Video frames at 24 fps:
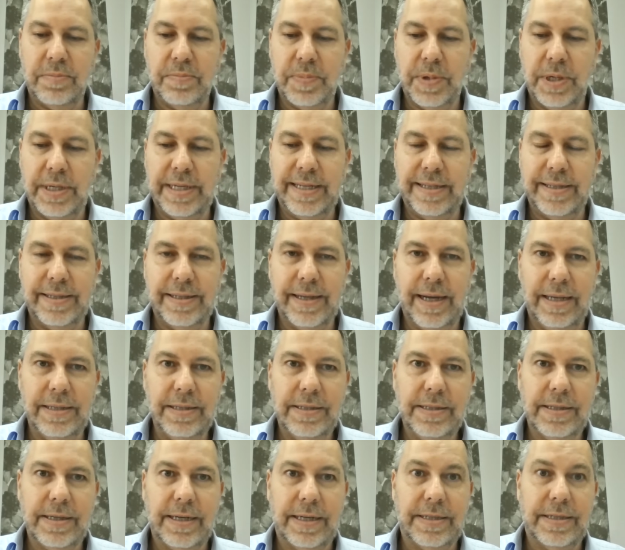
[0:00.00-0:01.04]
billion
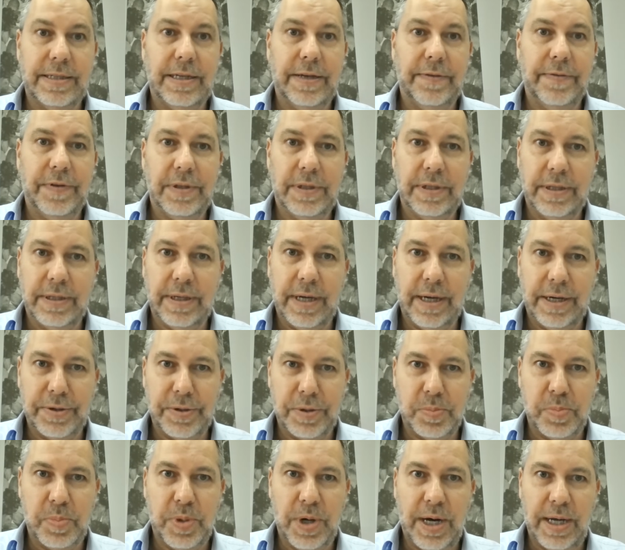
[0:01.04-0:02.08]
tons at
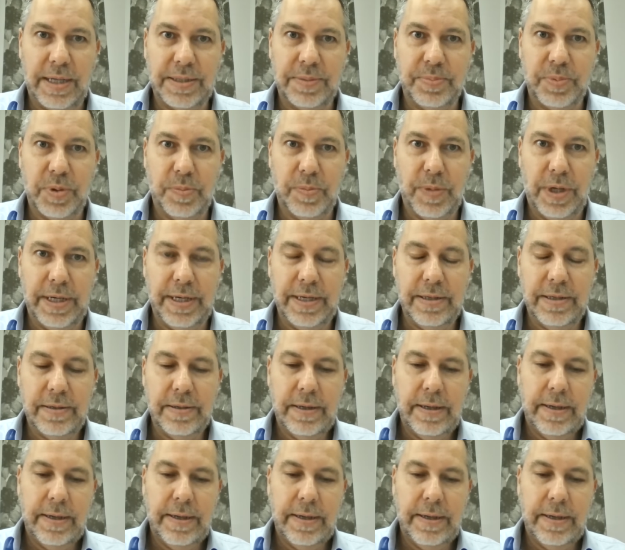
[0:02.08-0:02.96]
1,700 parts per million.